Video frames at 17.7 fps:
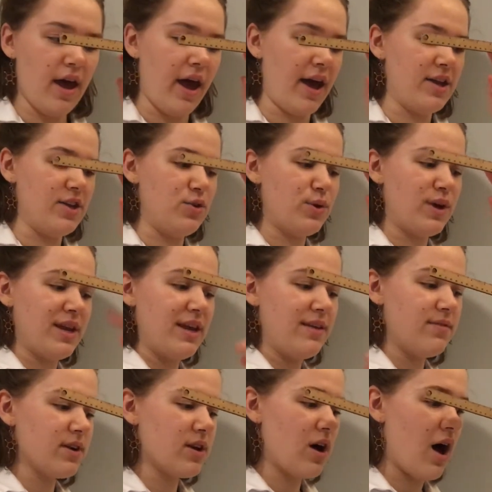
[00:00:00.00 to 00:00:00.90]
And you can
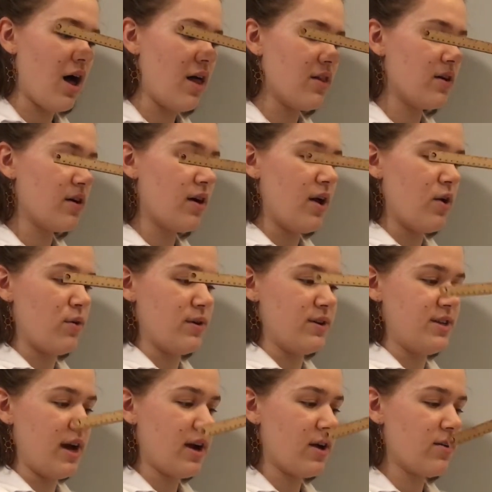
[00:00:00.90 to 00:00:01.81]
even color or
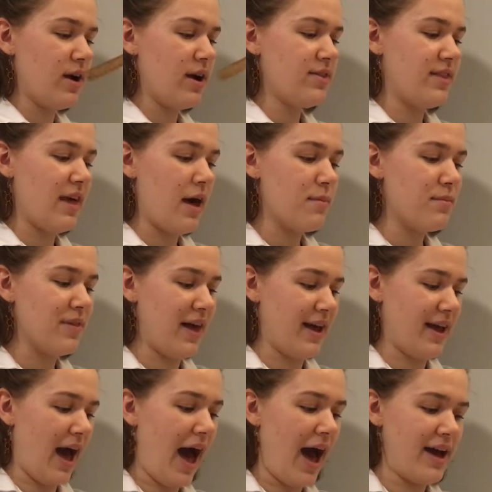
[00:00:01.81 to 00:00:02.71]
decorate them
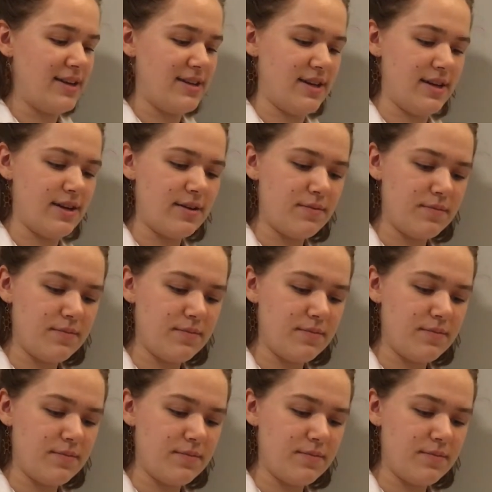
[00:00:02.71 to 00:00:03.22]
like I did.